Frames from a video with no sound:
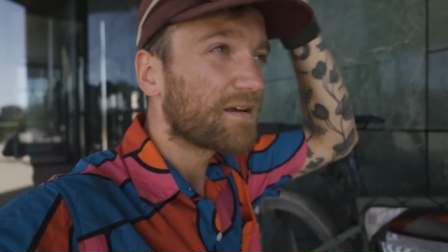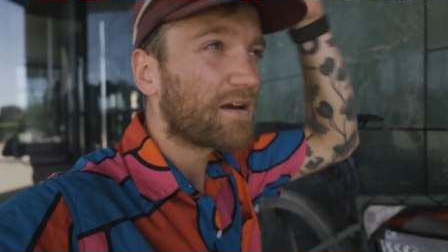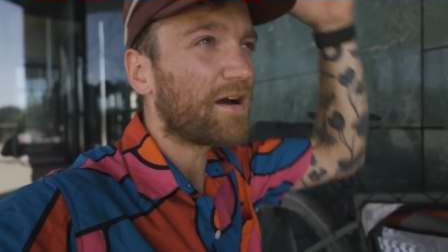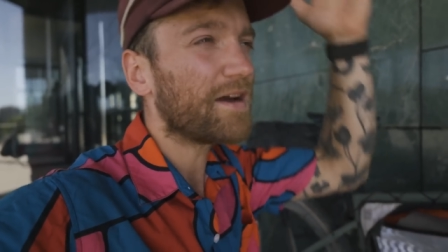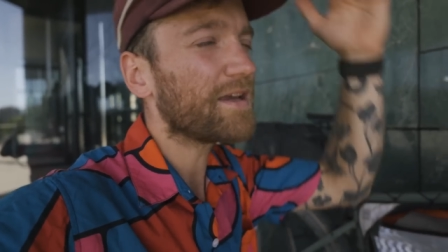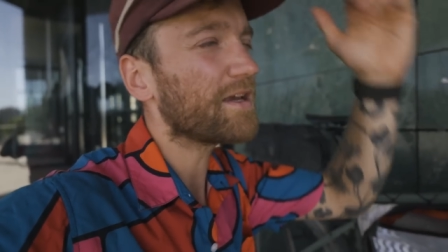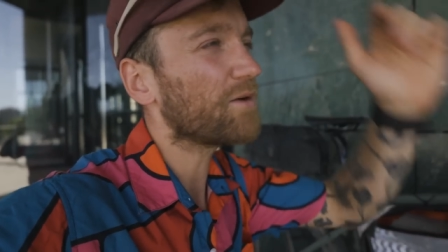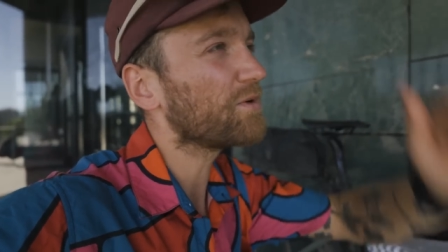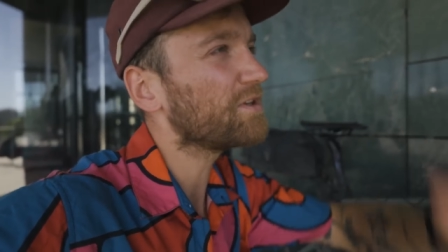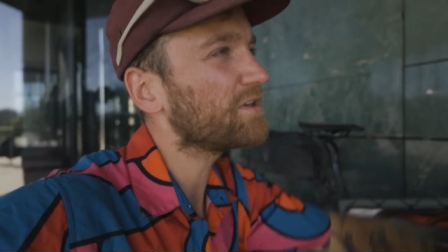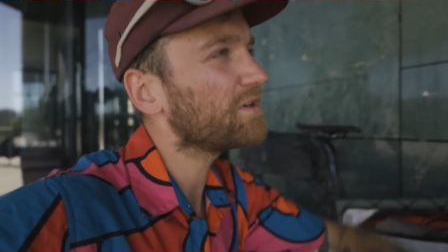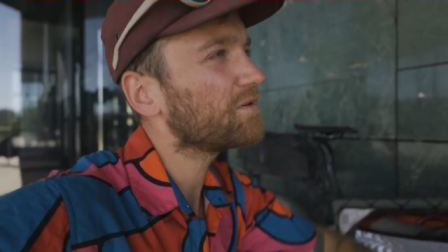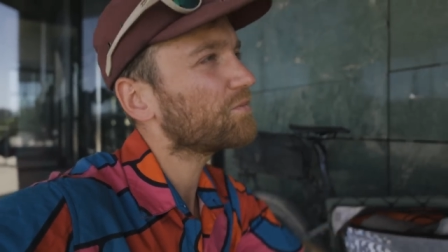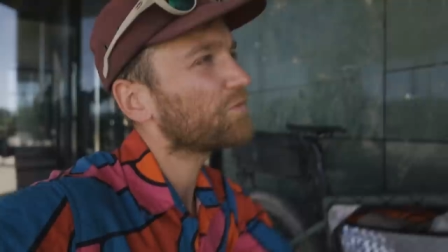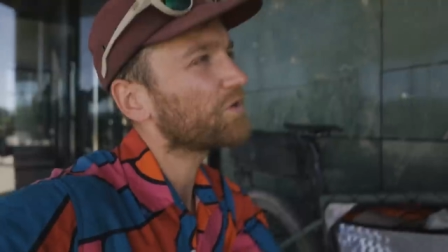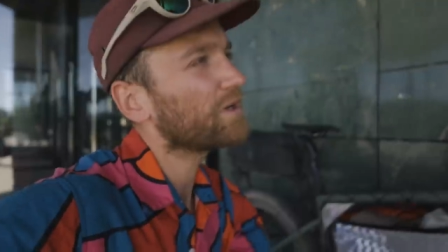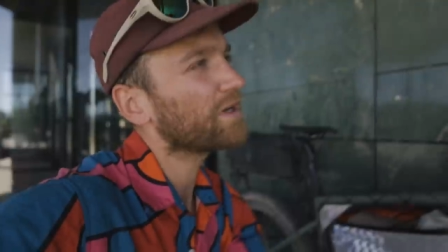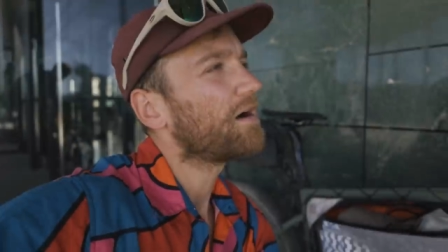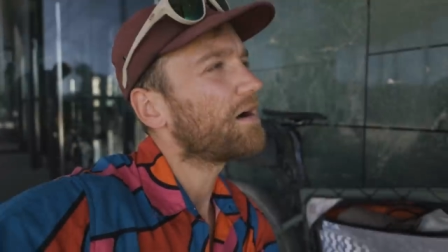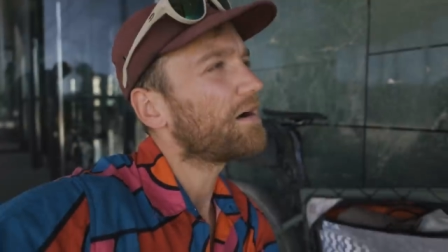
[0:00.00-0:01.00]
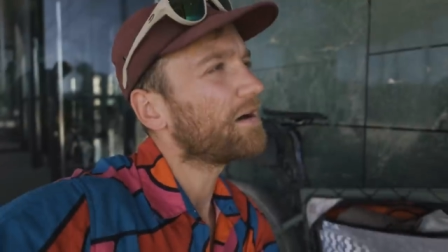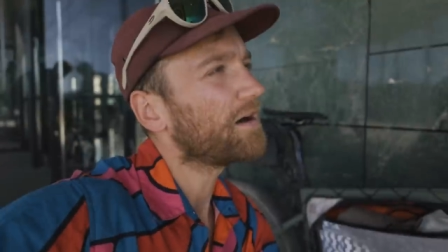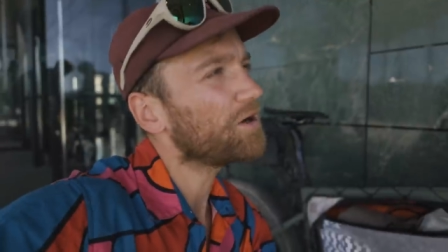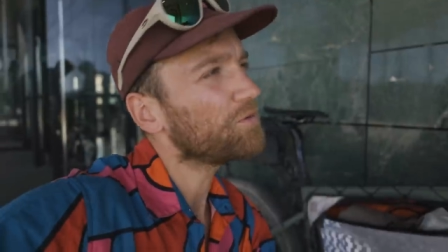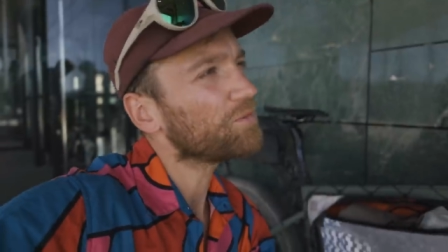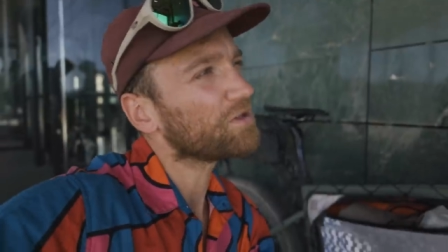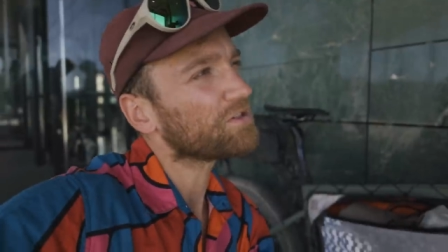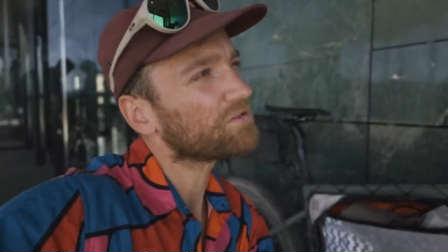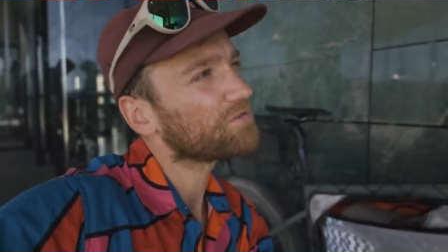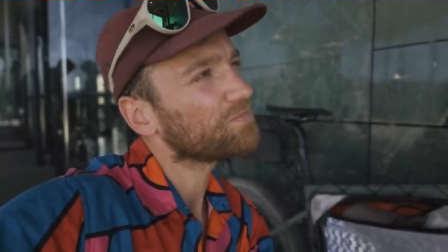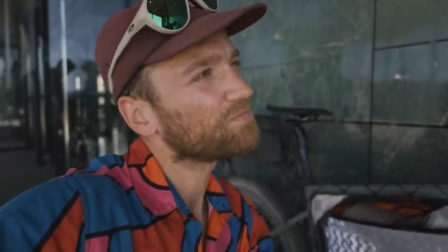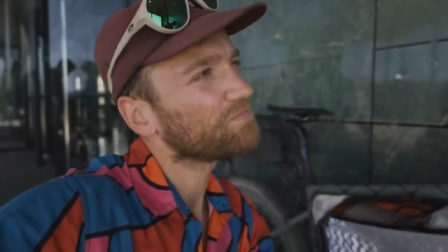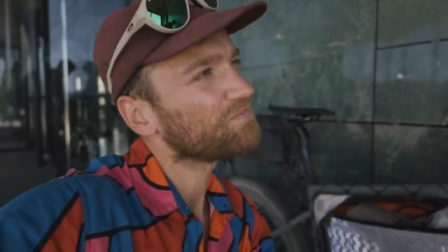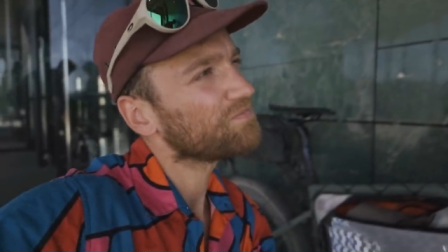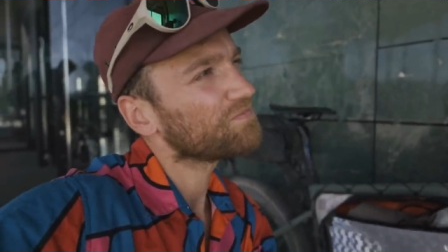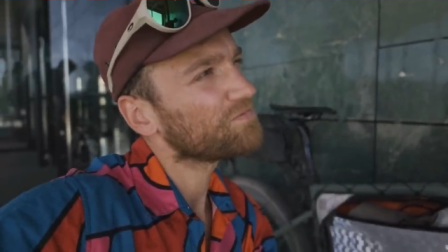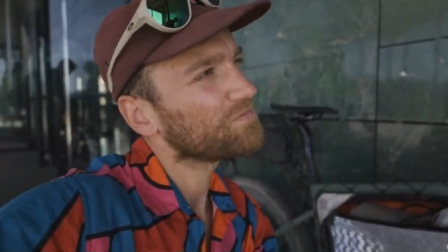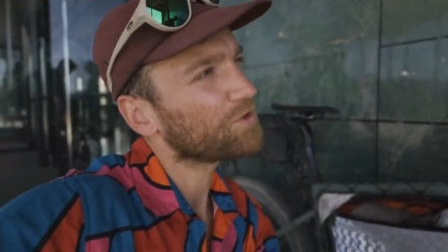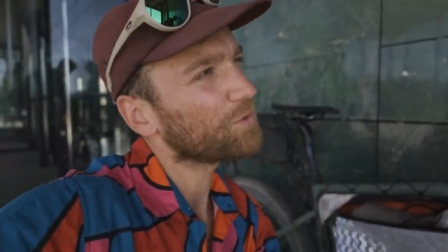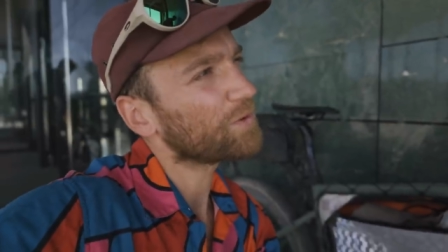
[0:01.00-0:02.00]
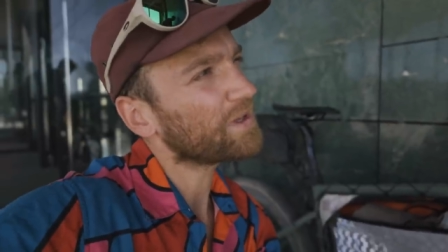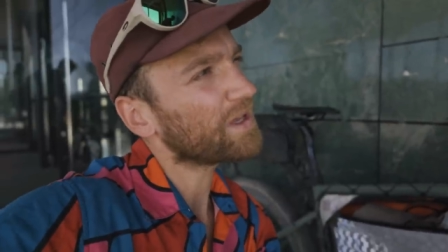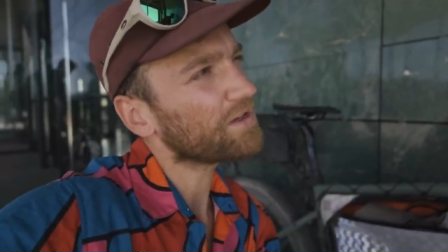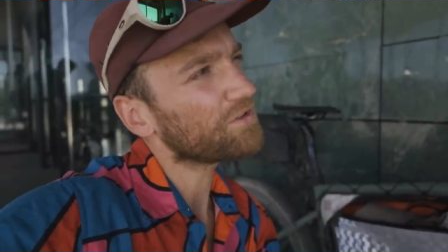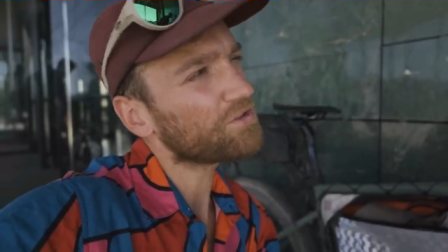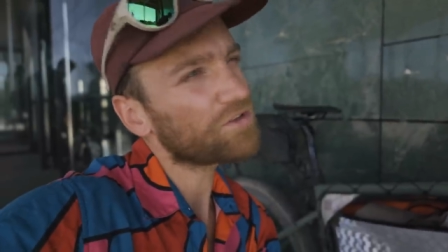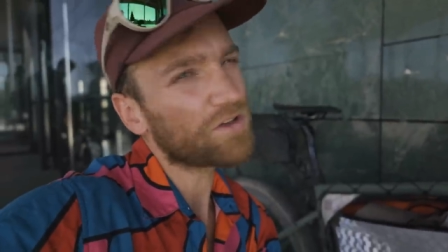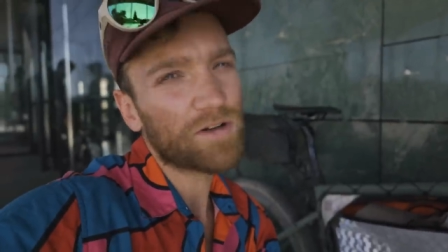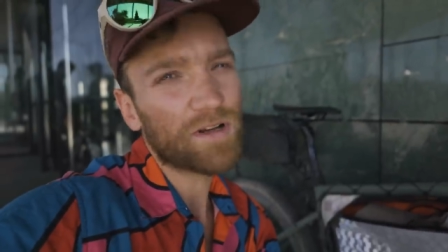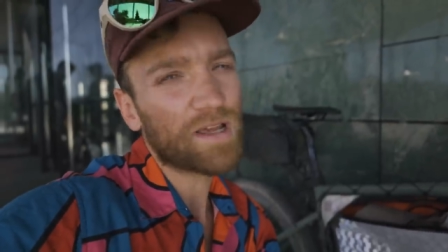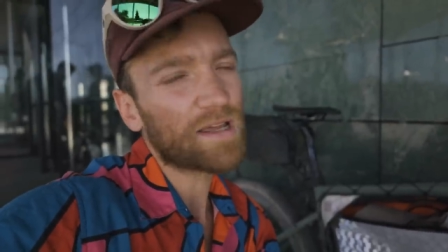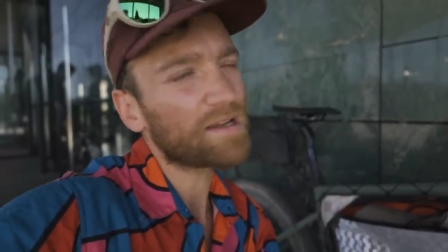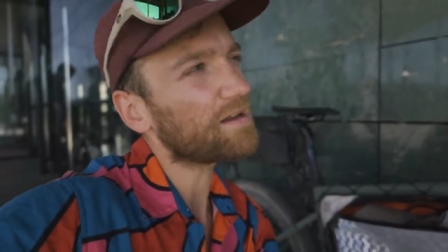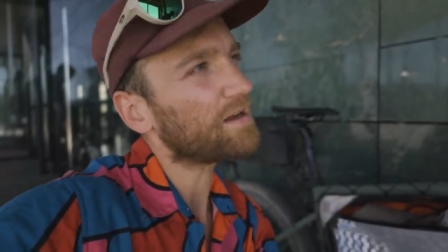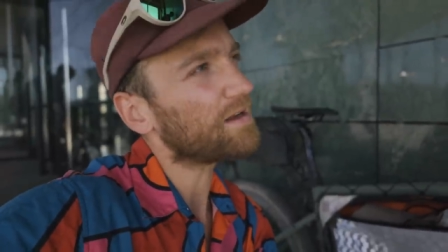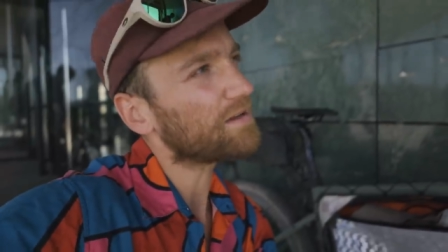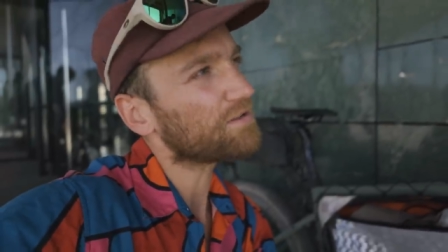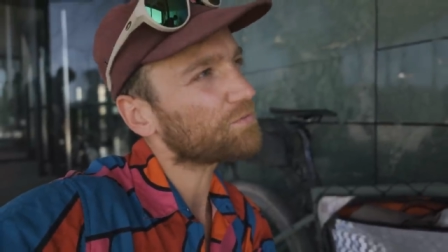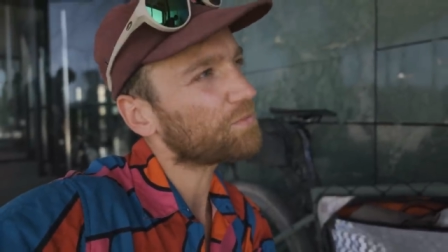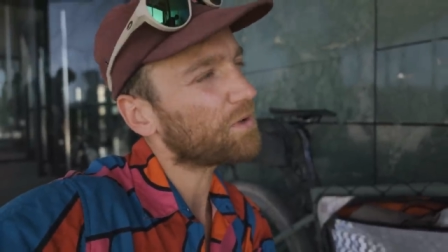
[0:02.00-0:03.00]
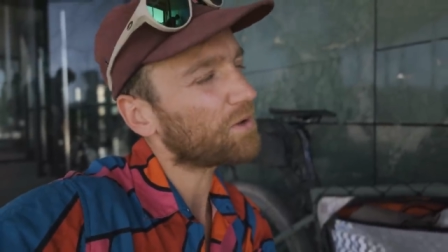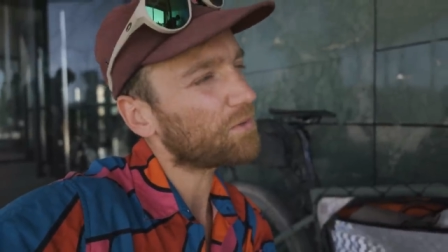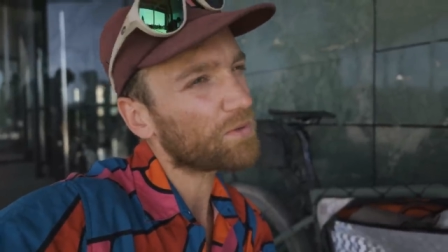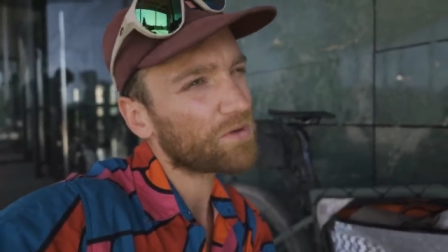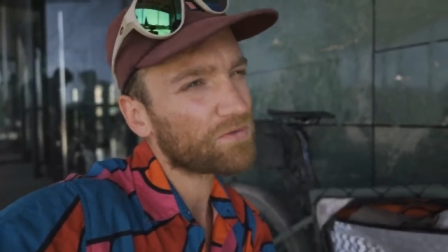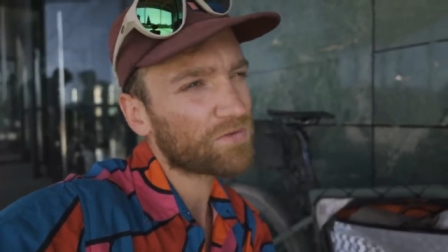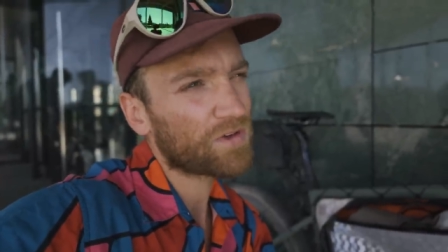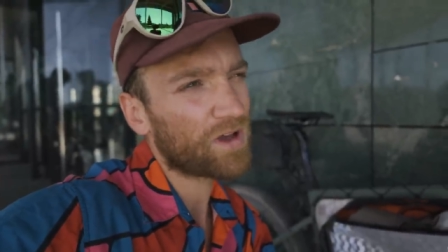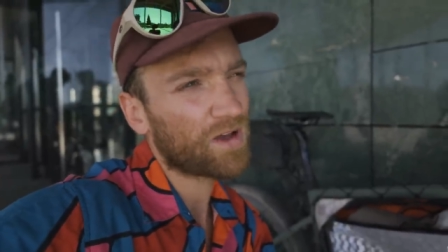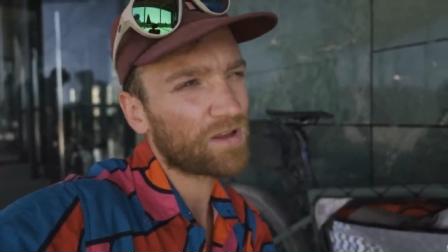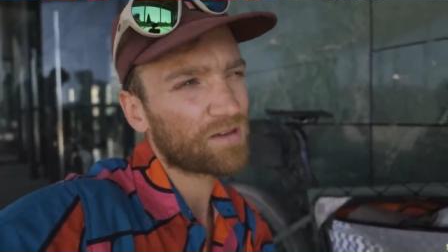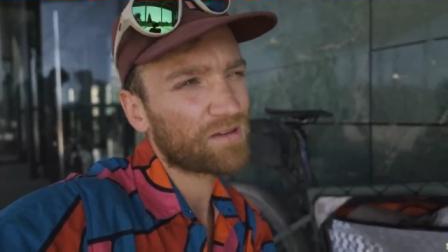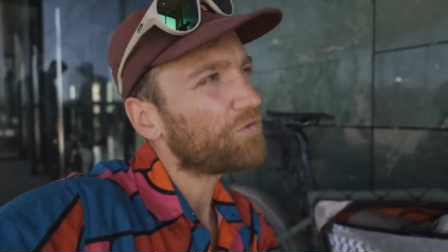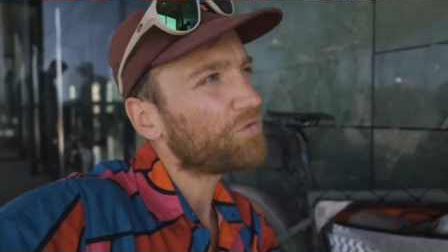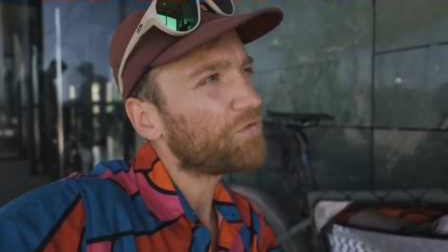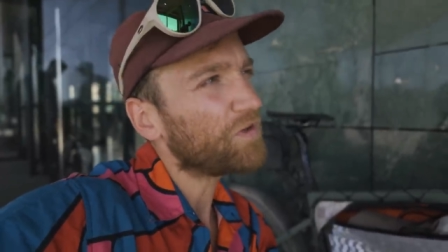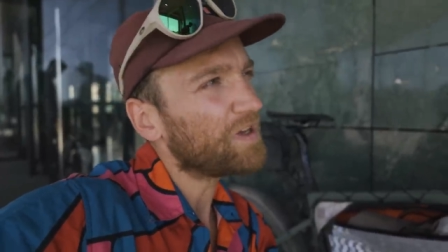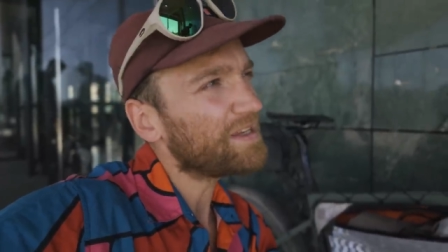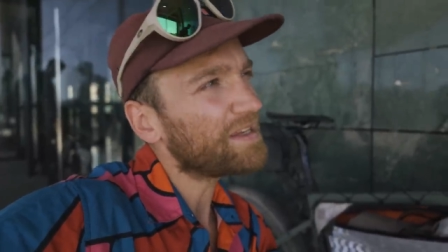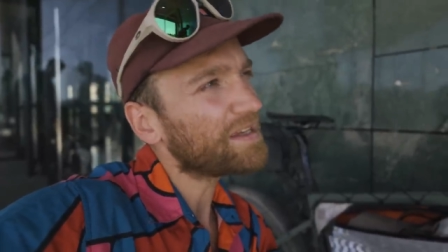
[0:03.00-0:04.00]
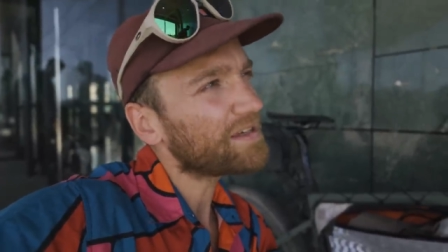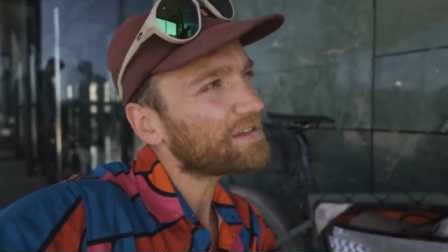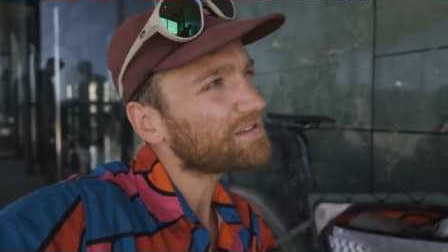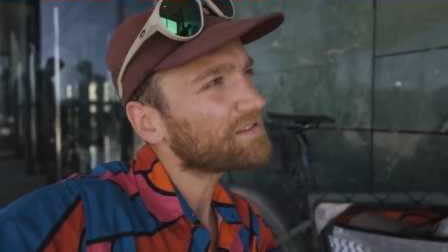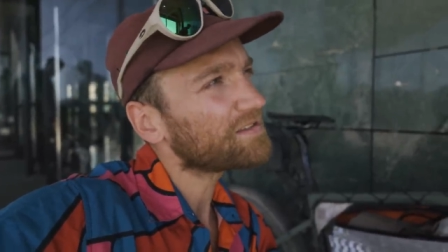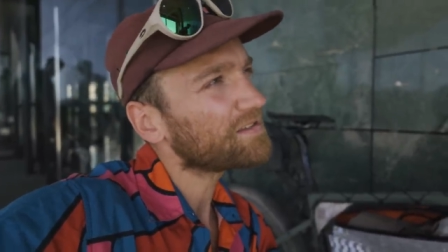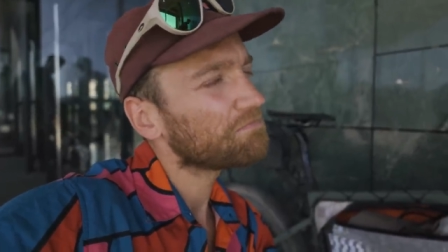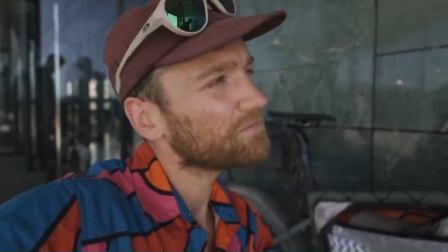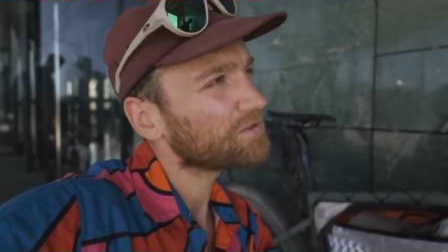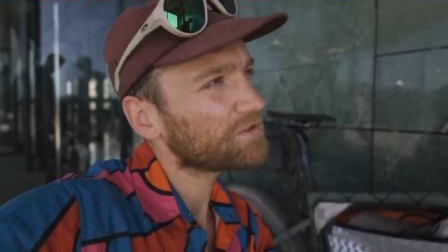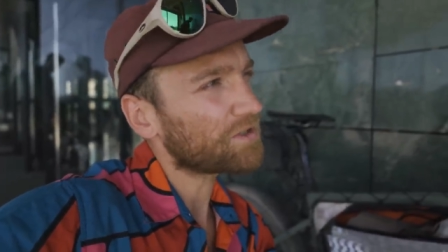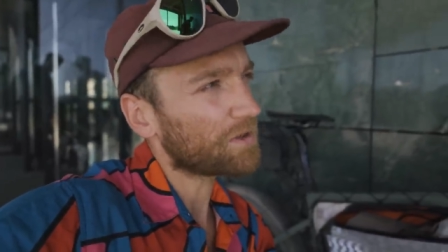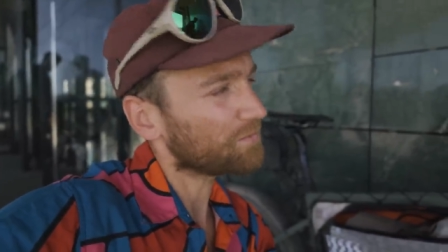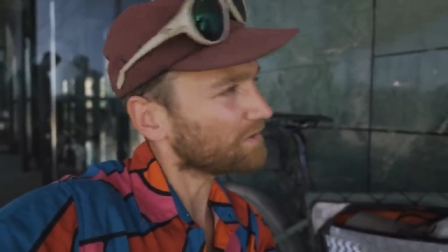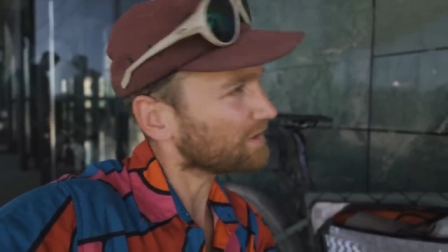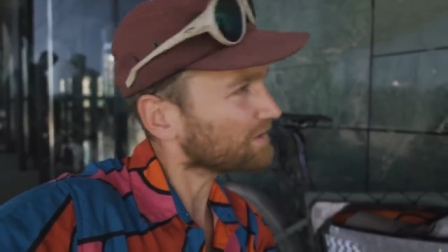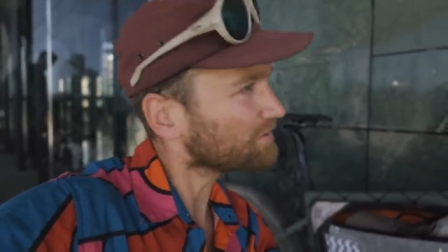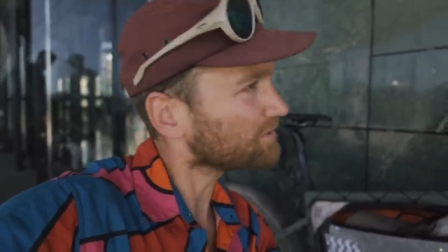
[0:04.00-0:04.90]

Oh yeah, we didn't bring our helmets so we can show the headlights. But we've got Fenix something